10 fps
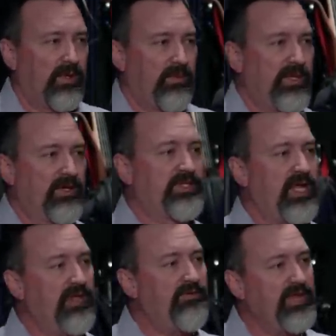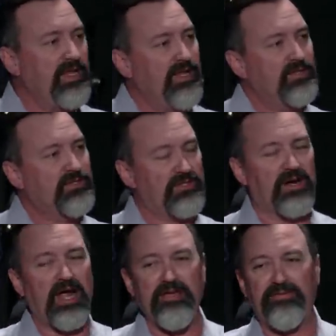When there's envy,
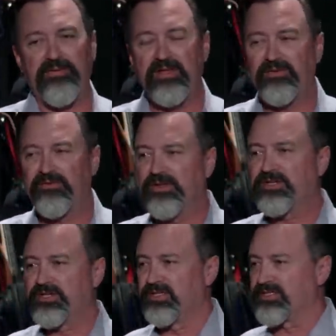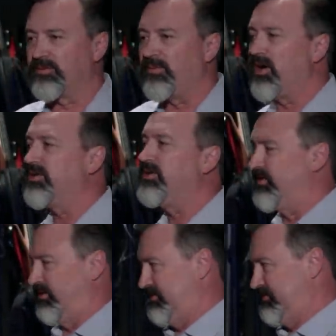strife, and divisions among you,